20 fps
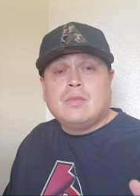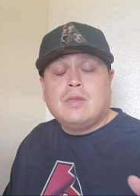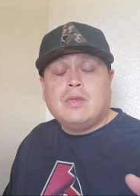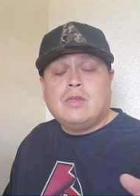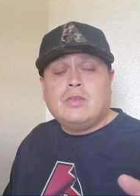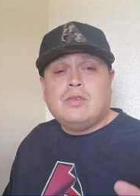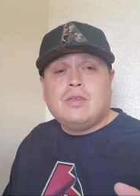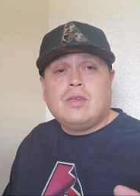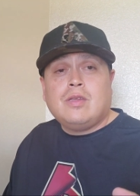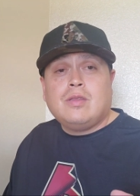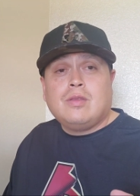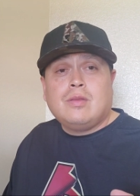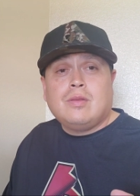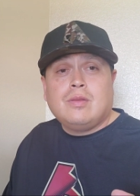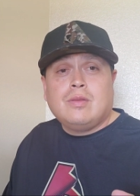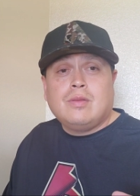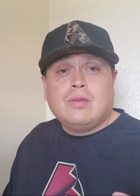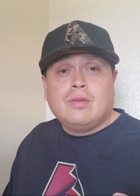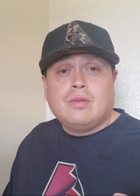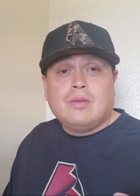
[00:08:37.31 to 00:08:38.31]
he said
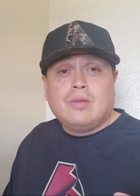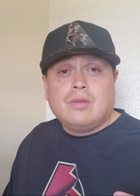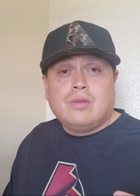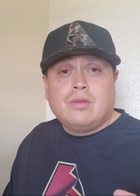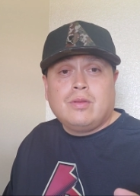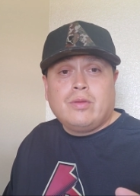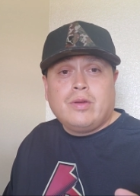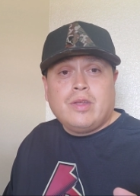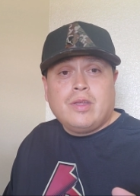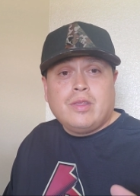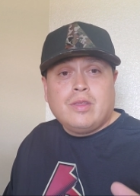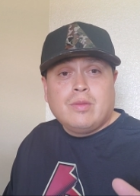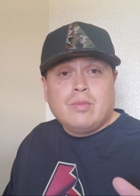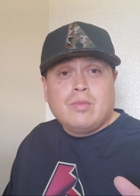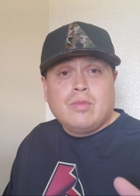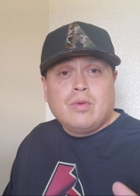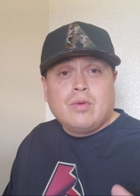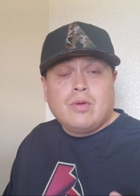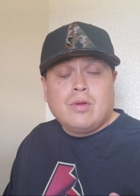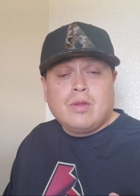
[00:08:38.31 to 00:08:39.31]
3 in the
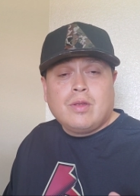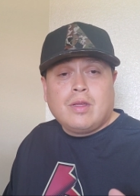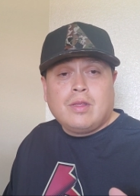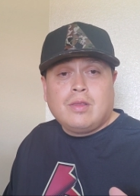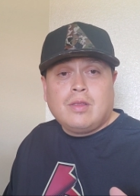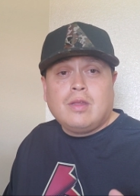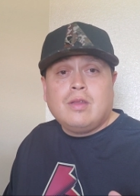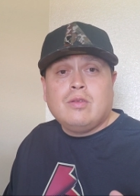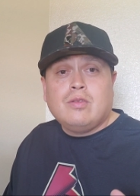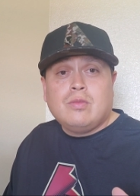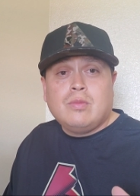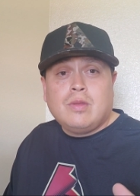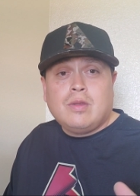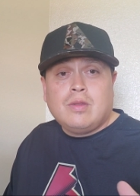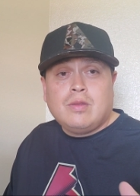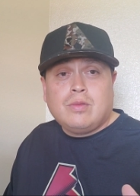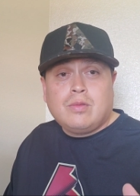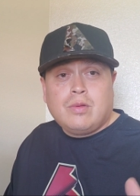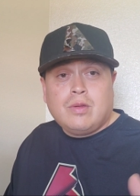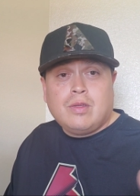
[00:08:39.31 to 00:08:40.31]
morning. I thought he was
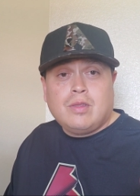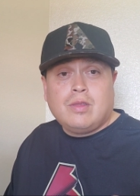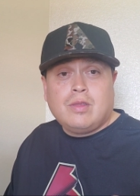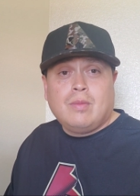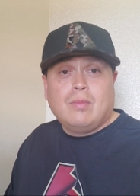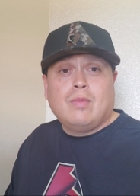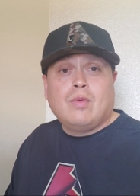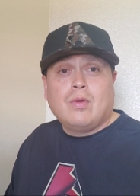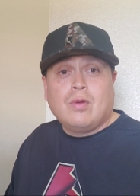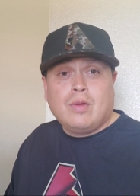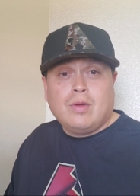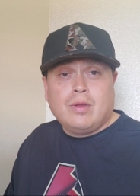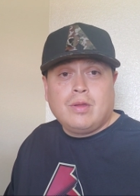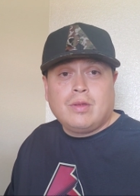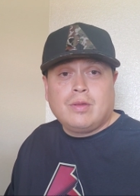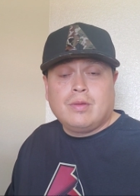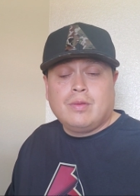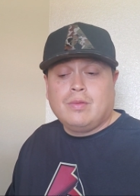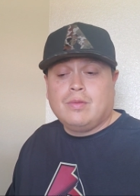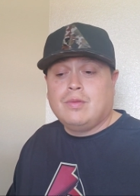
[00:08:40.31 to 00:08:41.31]
meaning 3 in the morning.
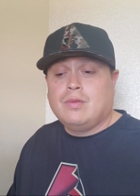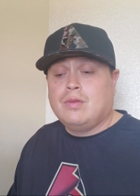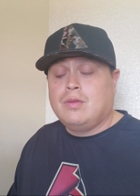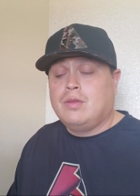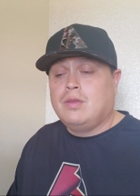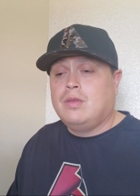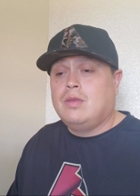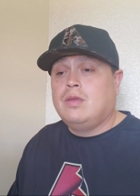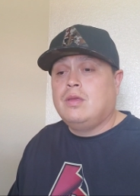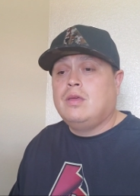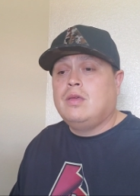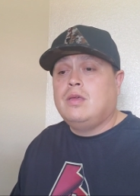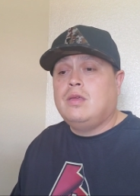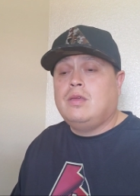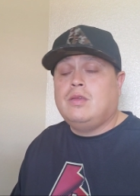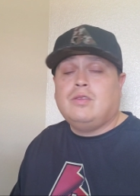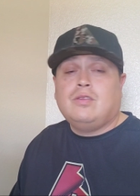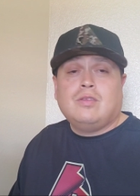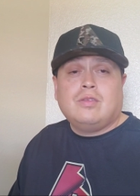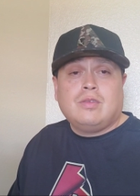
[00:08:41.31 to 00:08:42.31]

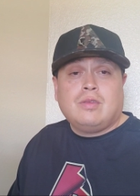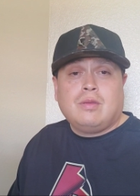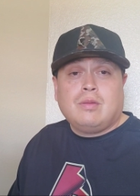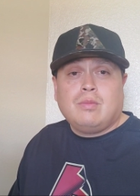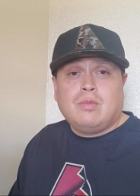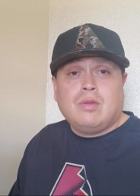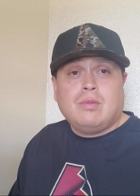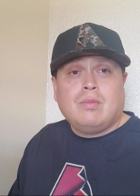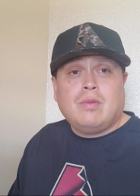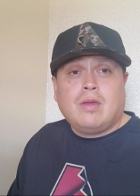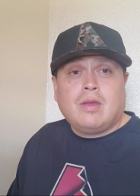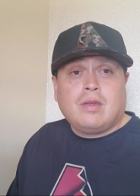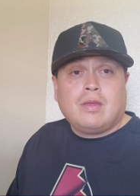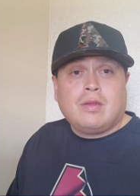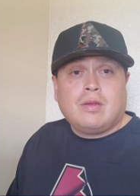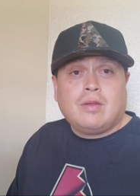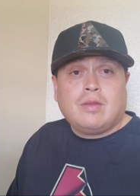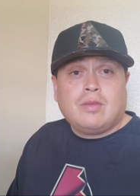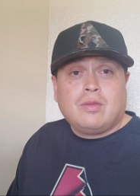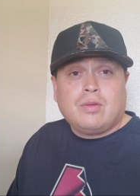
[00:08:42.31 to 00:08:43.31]
He just said be back
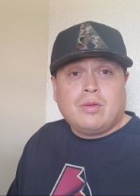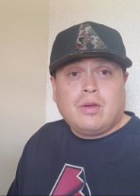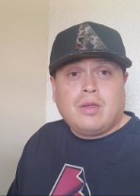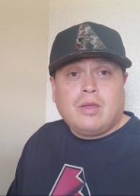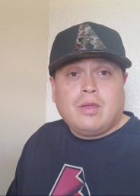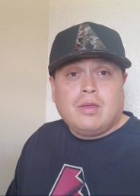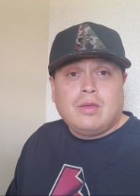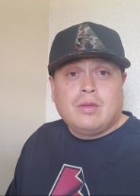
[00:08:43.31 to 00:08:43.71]
here at 3.